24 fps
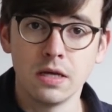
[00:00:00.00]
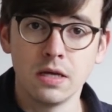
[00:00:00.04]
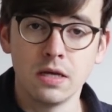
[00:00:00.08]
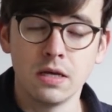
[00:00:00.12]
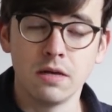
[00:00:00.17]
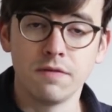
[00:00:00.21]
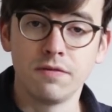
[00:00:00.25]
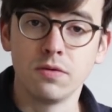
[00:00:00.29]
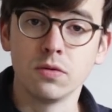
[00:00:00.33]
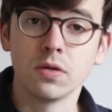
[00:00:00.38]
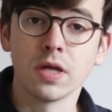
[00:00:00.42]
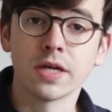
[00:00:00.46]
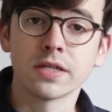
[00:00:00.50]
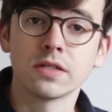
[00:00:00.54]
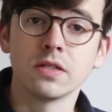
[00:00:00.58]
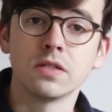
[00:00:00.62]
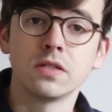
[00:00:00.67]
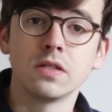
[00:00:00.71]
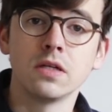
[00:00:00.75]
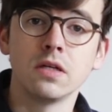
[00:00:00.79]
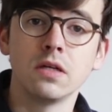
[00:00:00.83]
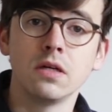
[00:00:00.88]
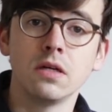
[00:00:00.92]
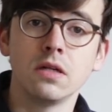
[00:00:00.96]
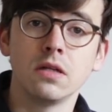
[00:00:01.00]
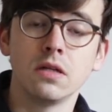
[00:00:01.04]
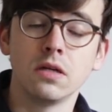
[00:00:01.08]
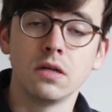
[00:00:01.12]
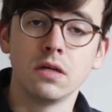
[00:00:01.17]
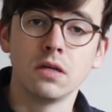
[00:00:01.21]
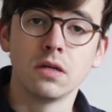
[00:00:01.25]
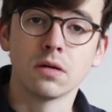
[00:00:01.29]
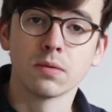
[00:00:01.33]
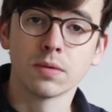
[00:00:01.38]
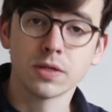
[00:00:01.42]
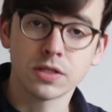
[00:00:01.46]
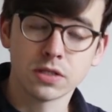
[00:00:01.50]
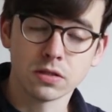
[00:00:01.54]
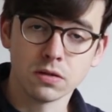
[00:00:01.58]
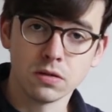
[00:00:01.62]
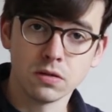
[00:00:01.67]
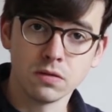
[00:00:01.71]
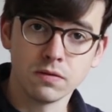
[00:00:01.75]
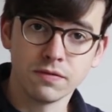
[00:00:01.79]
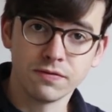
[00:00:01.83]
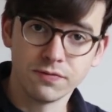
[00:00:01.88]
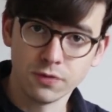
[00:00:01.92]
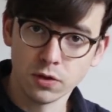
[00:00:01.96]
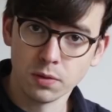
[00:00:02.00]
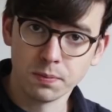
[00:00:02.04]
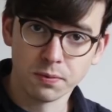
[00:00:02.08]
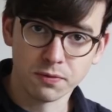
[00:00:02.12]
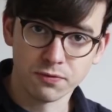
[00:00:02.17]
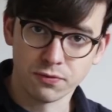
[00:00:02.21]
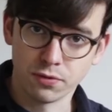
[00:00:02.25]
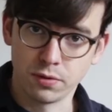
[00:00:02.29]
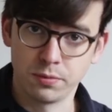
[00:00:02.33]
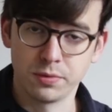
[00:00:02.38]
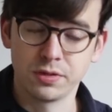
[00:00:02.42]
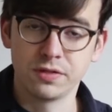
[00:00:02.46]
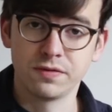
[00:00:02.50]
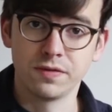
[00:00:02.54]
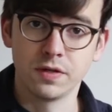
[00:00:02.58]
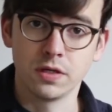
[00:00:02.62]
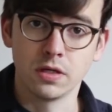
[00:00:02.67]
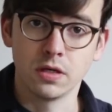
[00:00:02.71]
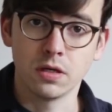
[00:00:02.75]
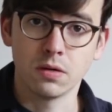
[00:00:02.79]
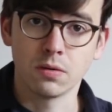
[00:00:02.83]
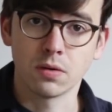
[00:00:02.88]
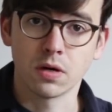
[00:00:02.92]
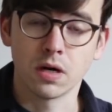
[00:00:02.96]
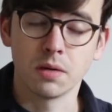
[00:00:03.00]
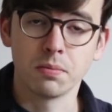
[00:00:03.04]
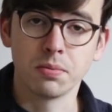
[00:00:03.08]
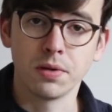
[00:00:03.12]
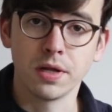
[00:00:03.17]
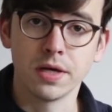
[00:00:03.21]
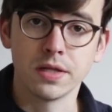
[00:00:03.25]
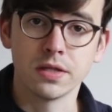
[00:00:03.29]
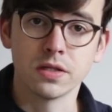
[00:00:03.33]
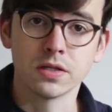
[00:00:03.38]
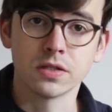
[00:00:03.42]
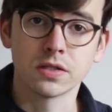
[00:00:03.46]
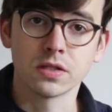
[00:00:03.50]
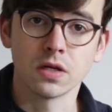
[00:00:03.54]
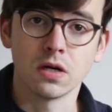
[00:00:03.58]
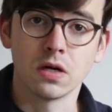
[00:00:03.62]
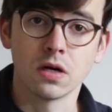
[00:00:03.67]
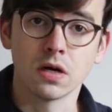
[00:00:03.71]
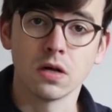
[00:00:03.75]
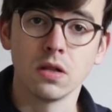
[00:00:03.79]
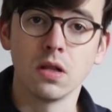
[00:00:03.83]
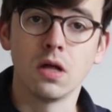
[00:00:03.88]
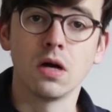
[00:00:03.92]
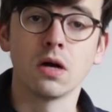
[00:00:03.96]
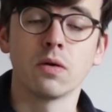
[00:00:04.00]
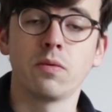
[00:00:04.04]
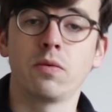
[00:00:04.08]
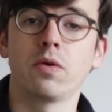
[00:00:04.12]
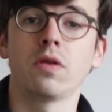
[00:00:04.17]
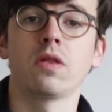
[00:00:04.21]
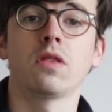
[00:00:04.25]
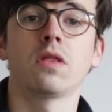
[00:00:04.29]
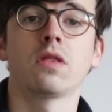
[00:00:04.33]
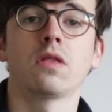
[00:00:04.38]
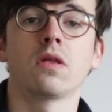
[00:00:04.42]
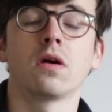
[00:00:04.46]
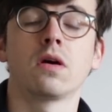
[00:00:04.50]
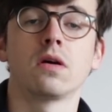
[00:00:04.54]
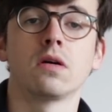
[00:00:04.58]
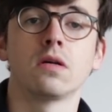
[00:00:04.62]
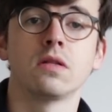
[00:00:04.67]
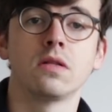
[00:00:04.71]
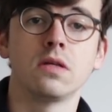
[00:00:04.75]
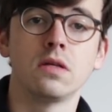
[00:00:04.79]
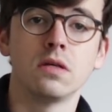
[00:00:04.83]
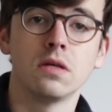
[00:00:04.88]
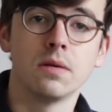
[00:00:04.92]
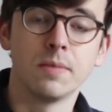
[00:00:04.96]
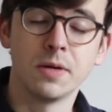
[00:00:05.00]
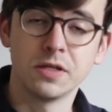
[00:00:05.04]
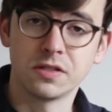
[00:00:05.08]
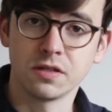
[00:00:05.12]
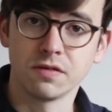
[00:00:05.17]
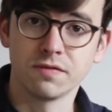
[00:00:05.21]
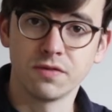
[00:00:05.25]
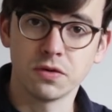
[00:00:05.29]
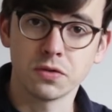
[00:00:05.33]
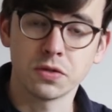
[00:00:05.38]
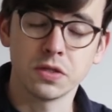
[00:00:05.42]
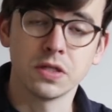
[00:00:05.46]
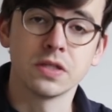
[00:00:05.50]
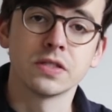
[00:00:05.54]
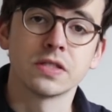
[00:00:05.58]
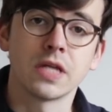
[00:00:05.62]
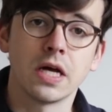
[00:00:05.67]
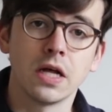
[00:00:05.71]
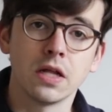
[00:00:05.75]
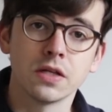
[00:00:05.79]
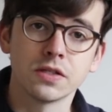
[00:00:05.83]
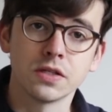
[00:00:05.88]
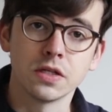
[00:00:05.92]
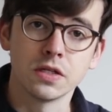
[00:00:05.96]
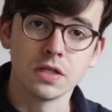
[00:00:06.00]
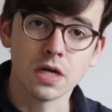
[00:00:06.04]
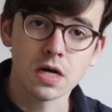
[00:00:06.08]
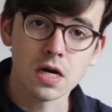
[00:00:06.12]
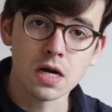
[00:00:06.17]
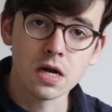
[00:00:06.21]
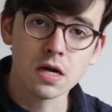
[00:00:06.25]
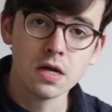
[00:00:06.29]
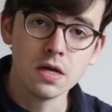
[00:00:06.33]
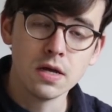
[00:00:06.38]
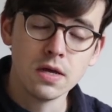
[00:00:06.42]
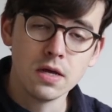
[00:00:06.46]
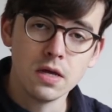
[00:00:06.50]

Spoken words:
If you'd like to see the original full performance video where I play this song along with the amazing vocalist Allison Young,